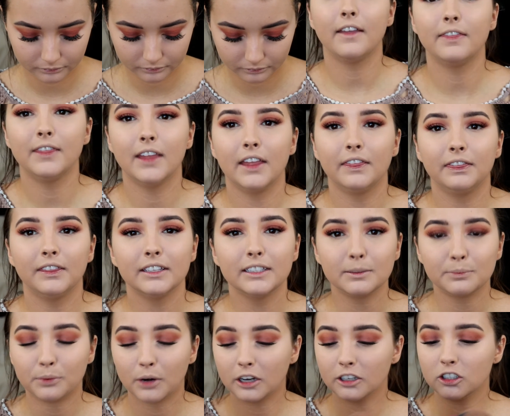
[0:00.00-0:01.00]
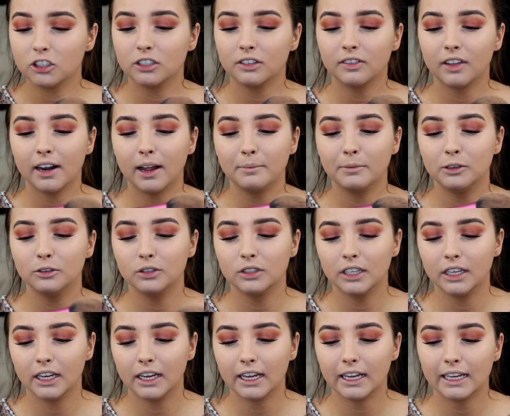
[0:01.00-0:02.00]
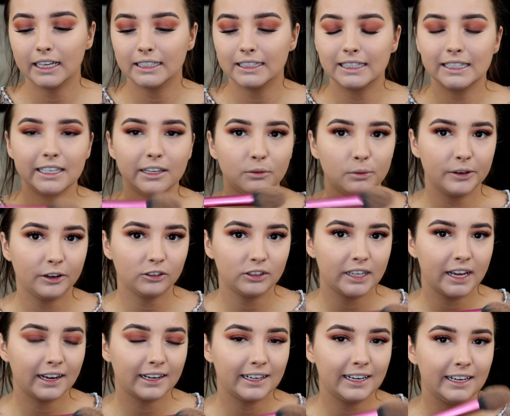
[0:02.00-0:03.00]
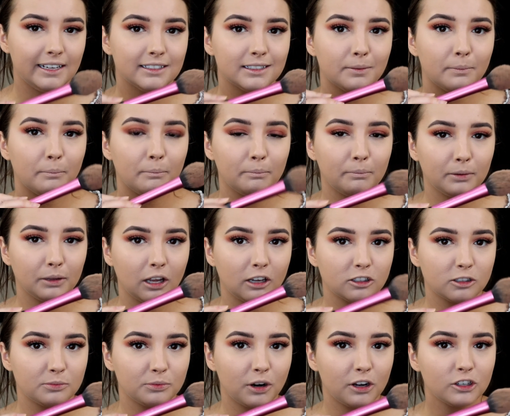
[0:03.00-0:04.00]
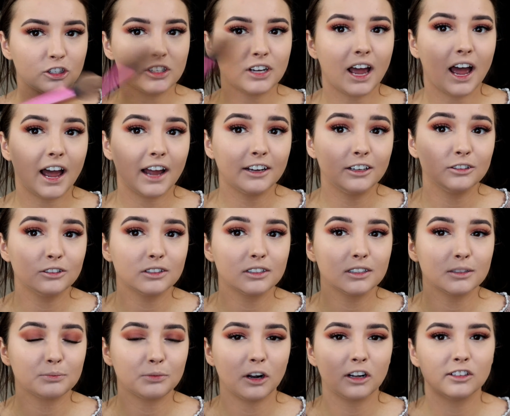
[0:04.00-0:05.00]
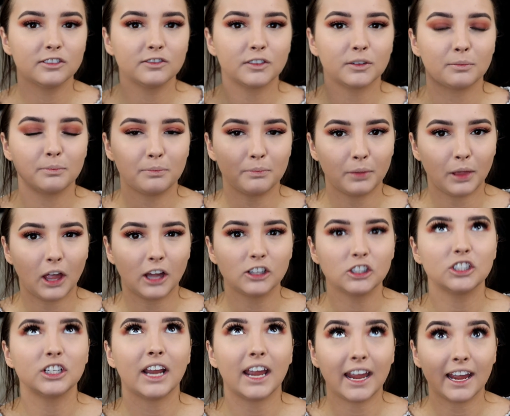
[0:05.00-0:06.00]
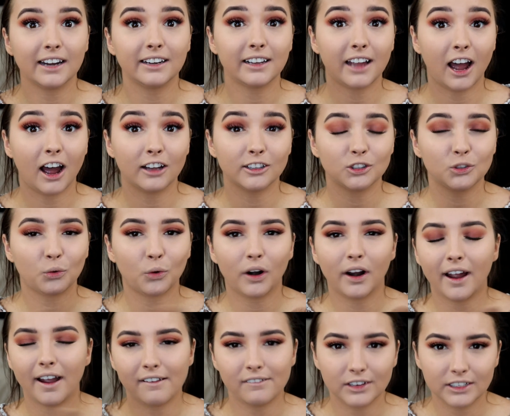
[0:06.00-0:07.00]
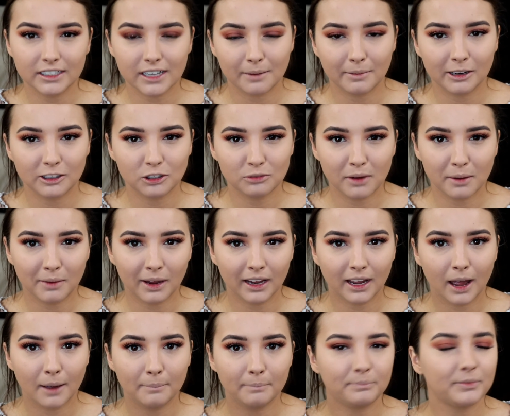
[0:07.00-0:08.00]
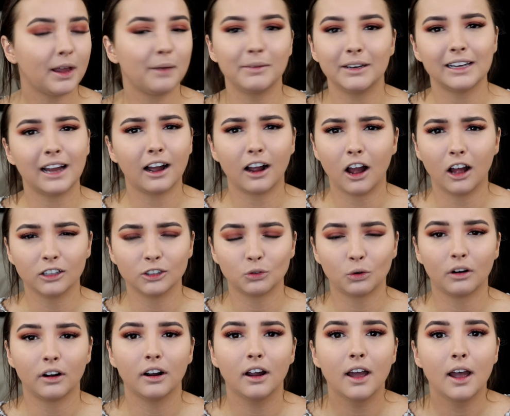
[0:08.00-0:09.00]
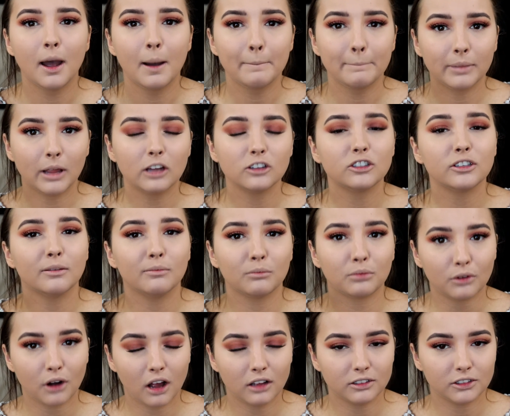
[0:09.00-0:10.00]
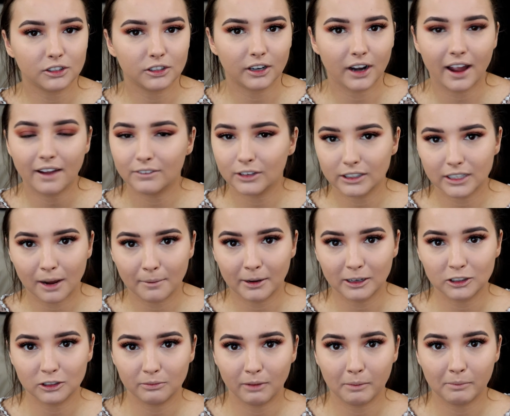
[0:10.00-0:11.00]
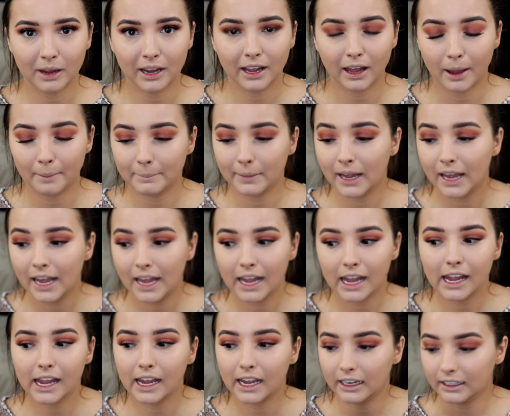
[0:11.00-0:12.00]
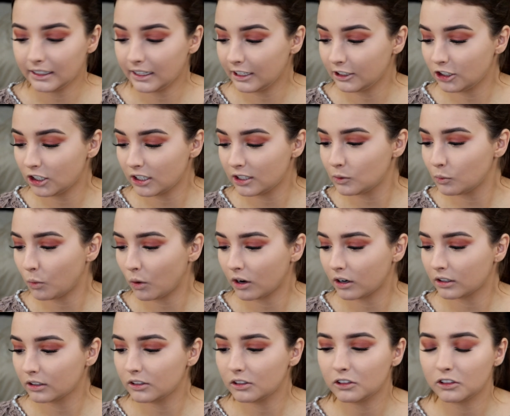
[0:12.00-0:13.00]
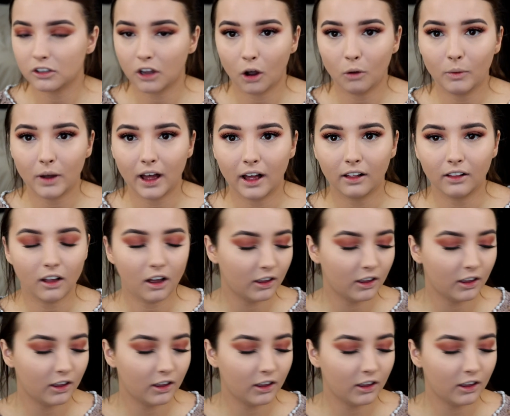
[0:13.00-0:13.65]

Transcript: And then this brush that I'm using is the Real Techniques blush brush. I use this brush for blush and contour every time I do my makeup. I mean, not contour, blush and bronzer every time I do my makeup, and it just works so well.